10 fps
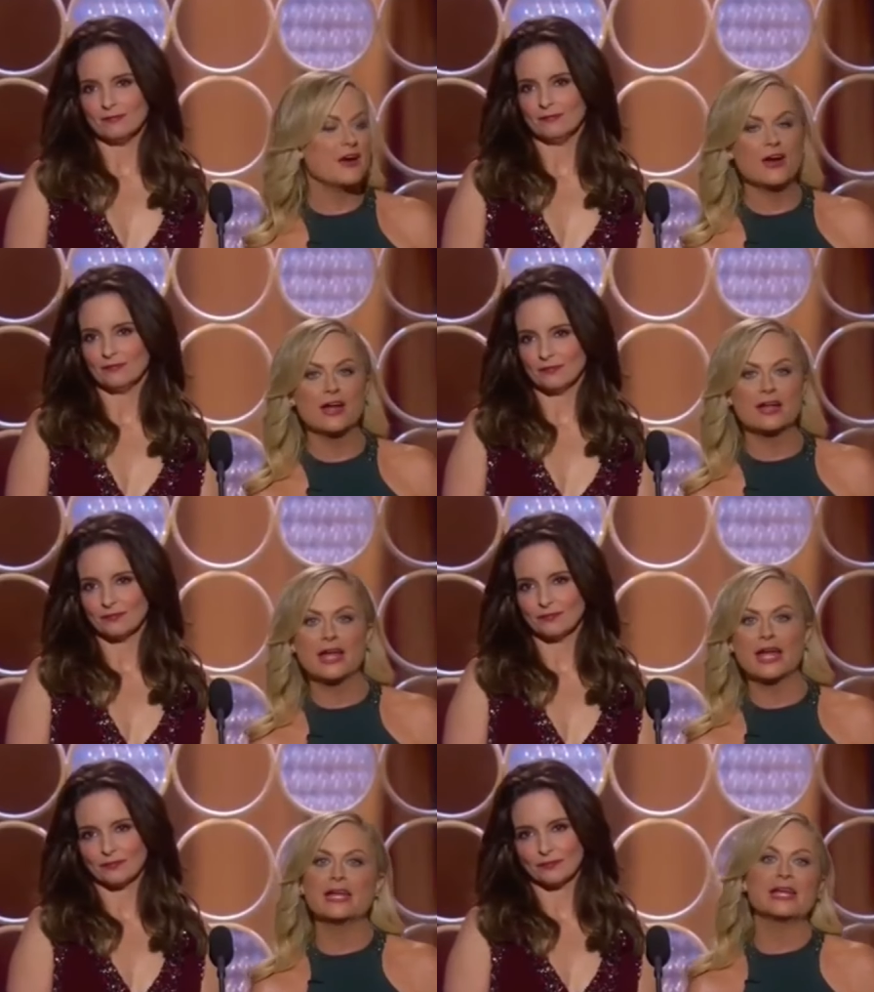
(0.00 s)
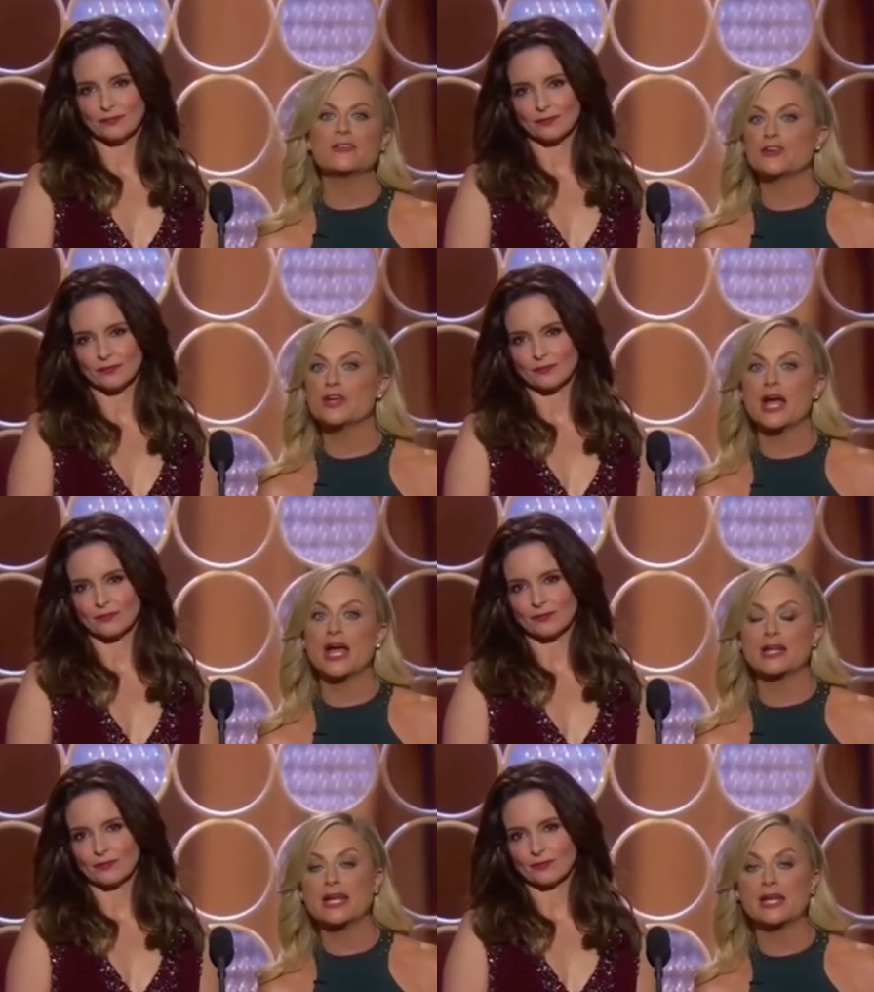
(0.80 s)
Speaker 1: On any other
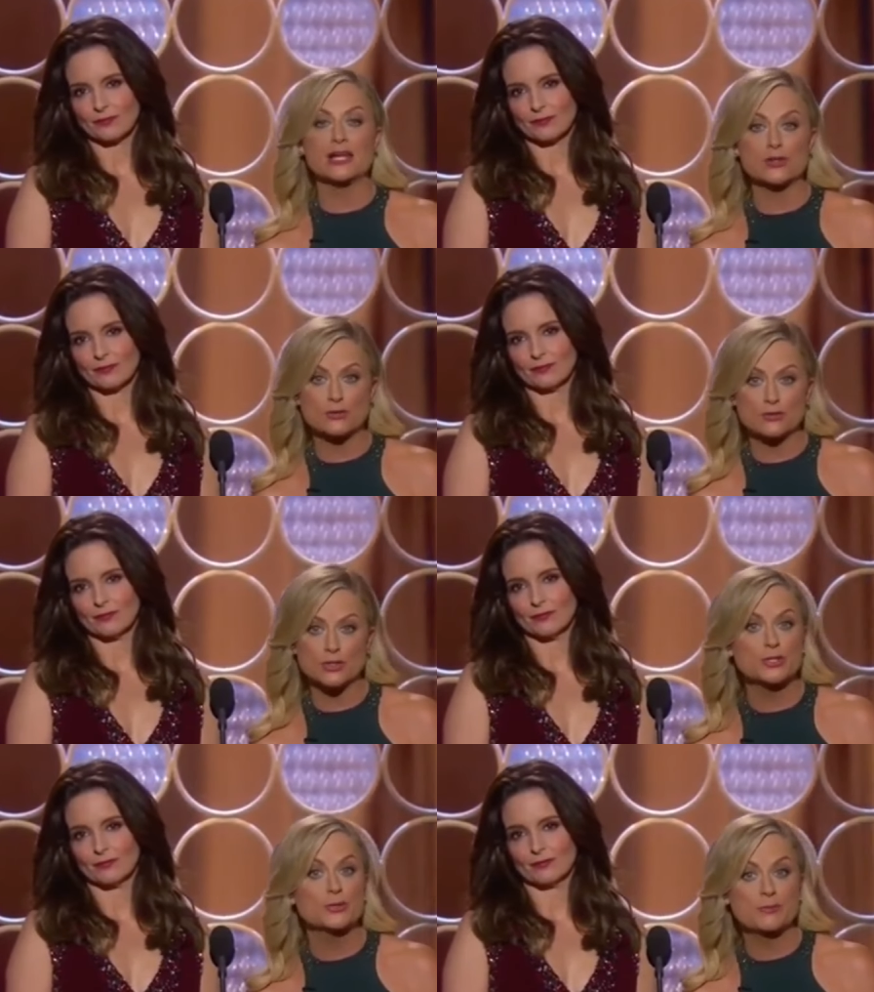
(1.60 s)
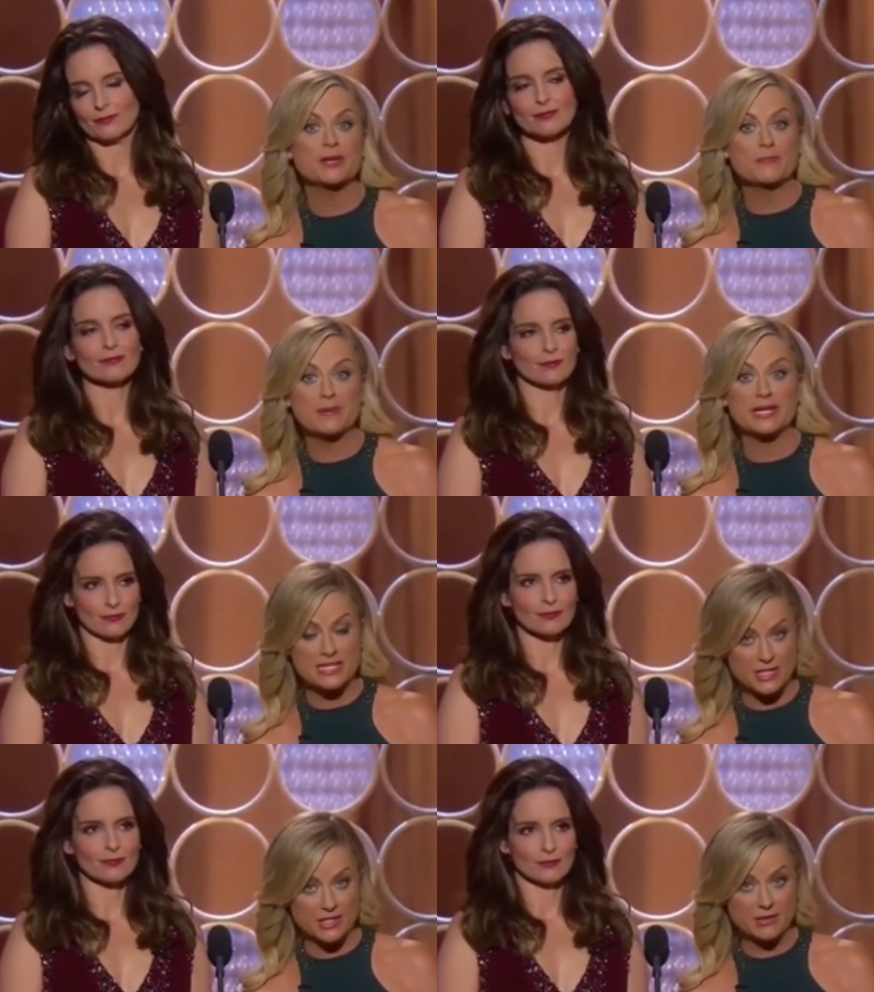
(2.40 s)
night in any other room, you would be a big
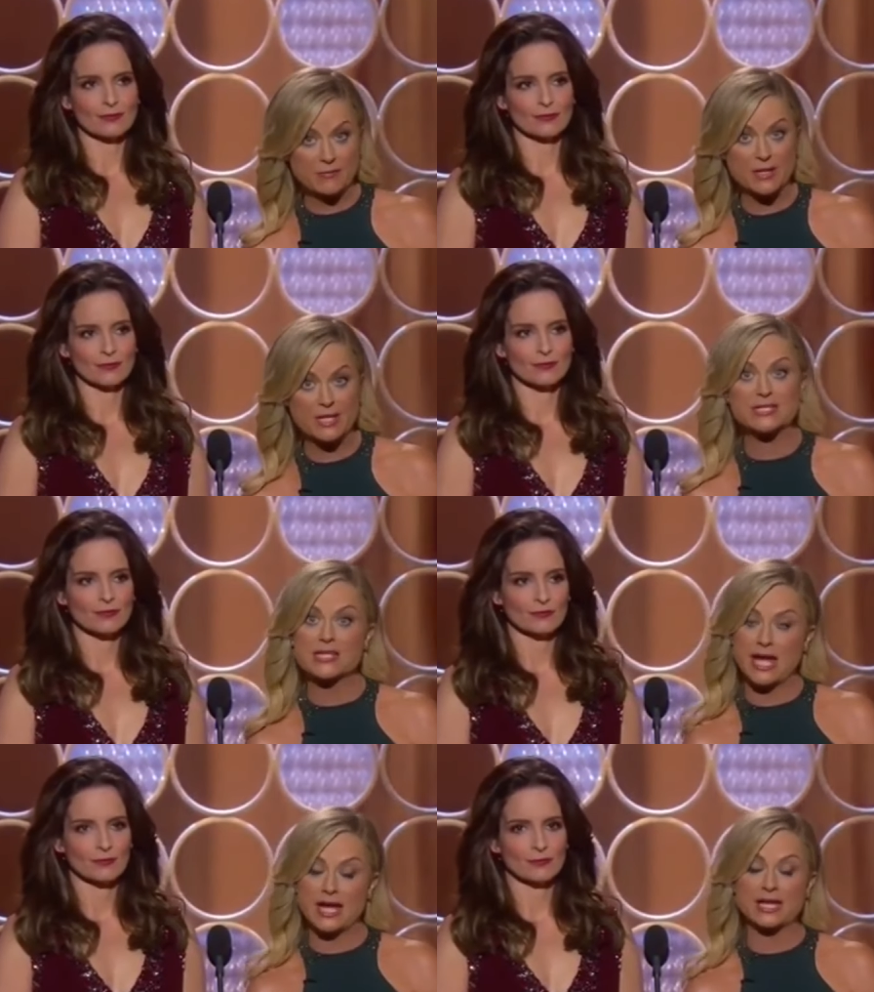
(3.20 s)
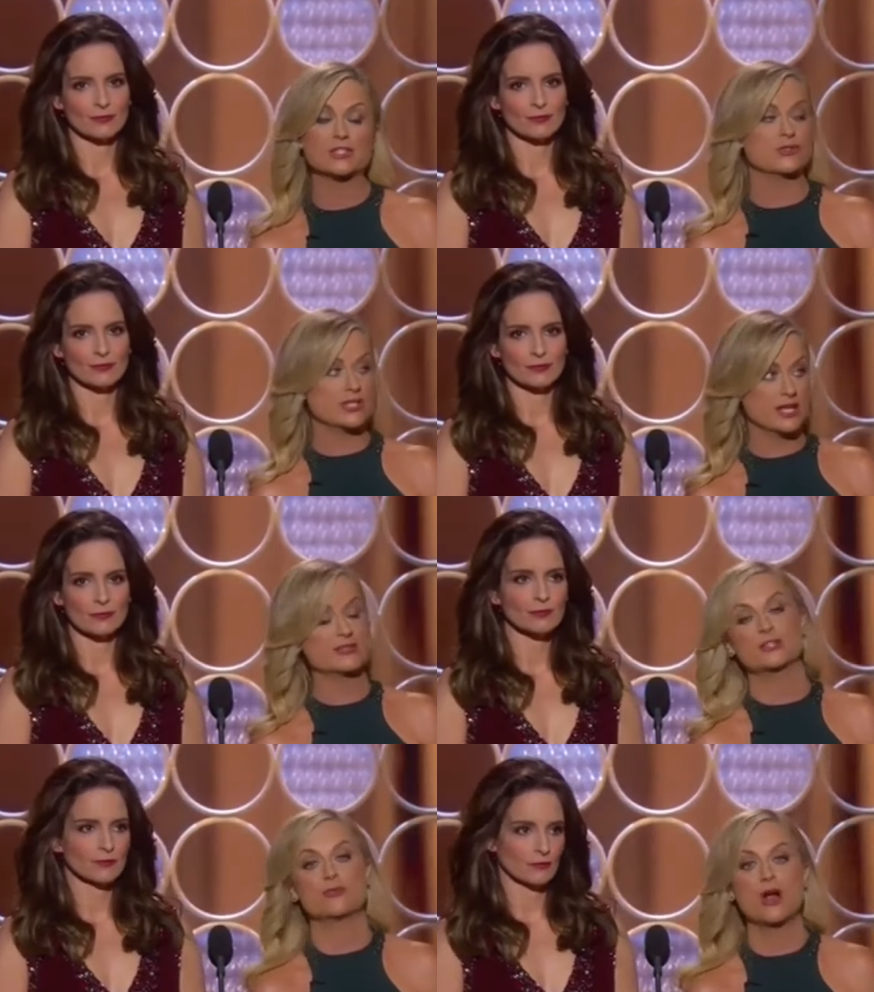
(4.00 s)
deal, but tonight, and don't take
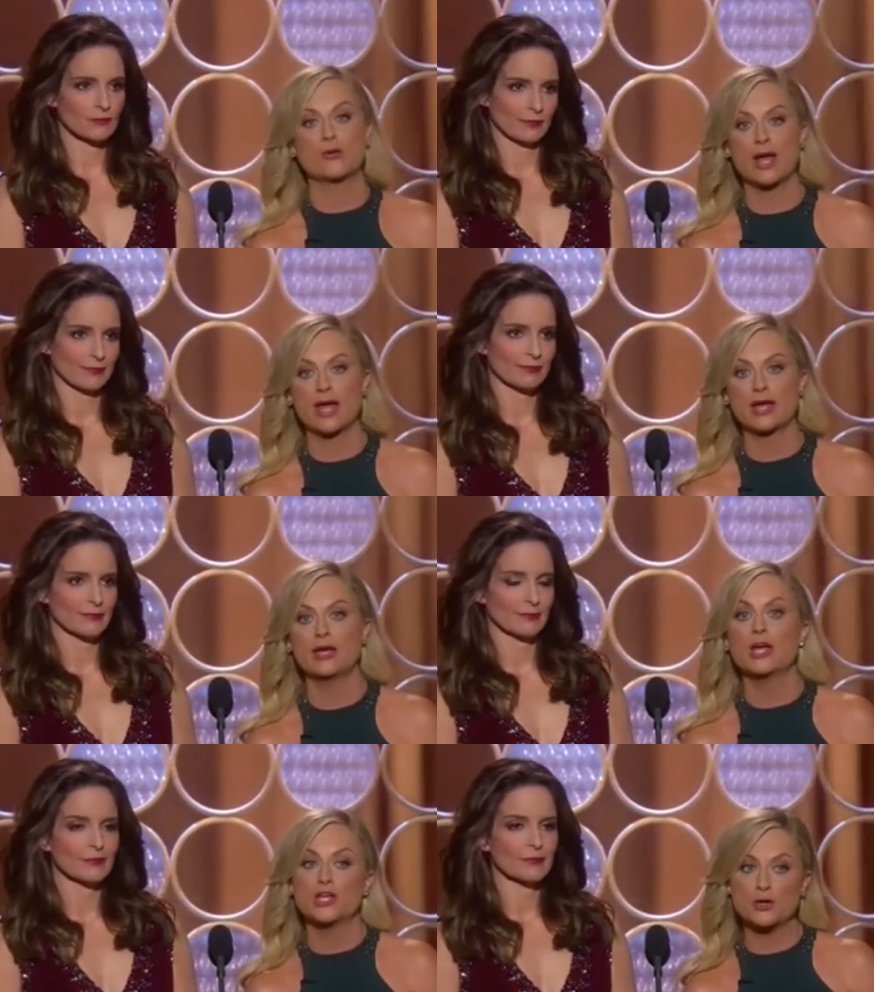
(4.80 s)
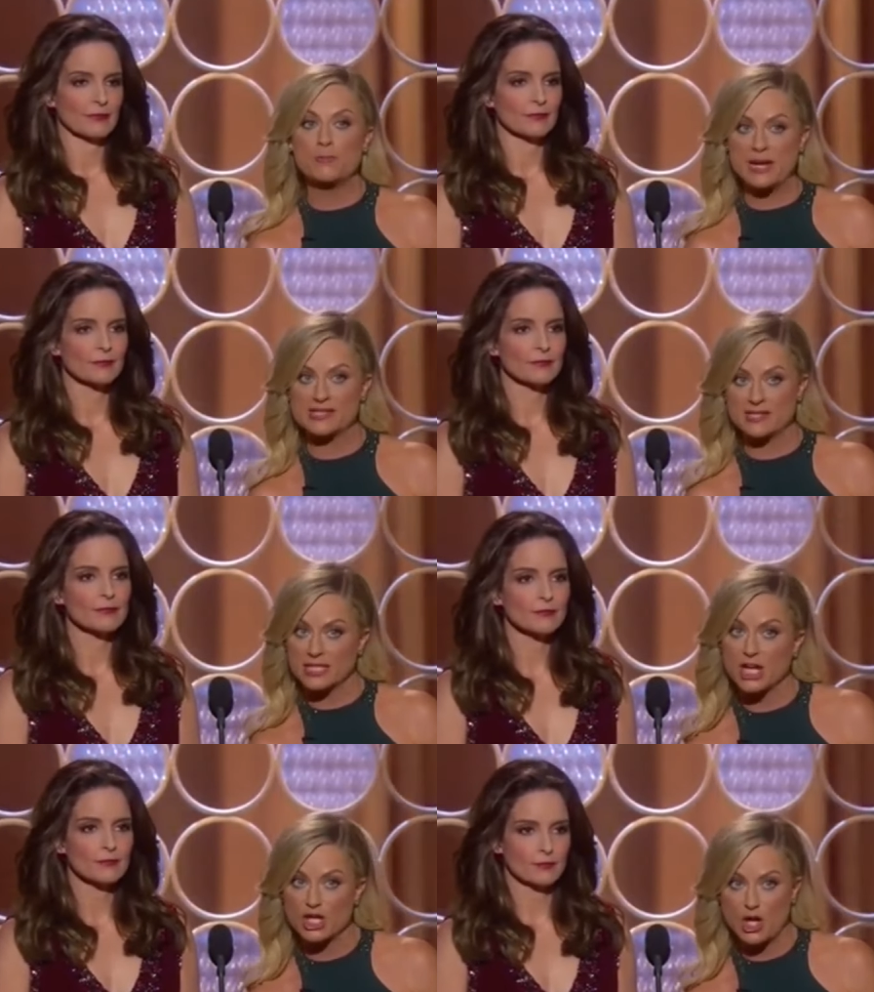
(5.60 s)
this the wrong way, you're
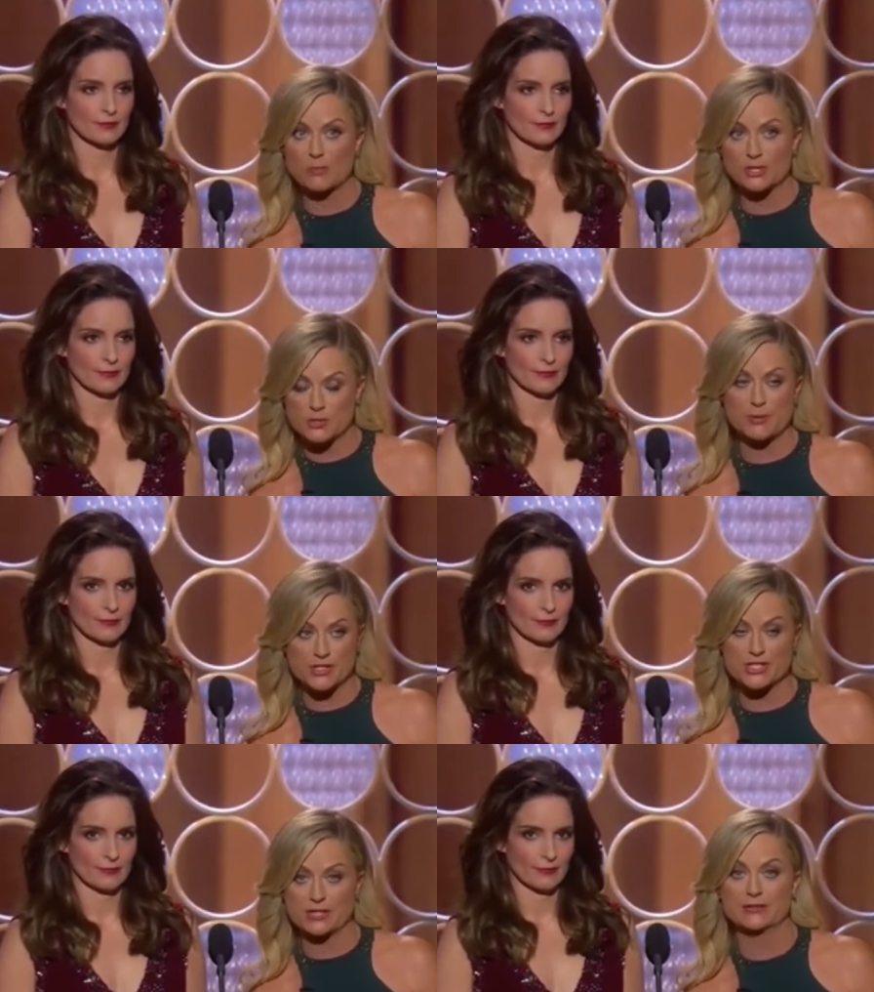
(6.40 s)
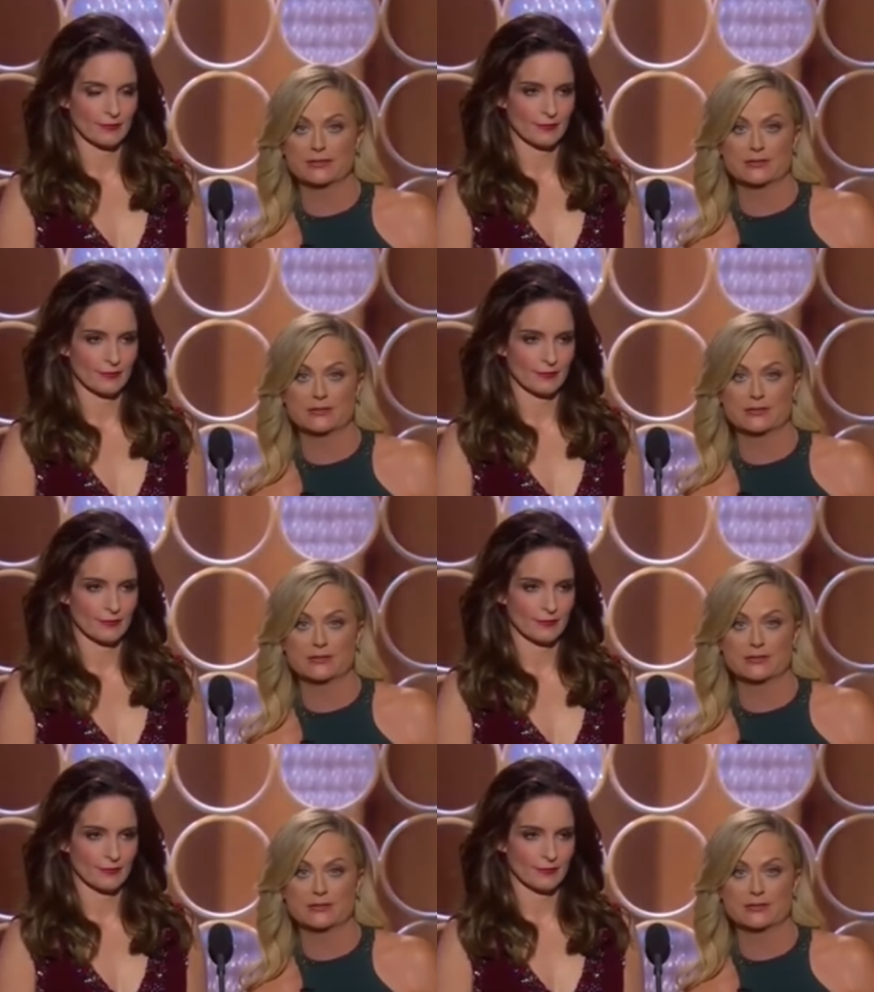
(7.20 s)
basically a garbage person.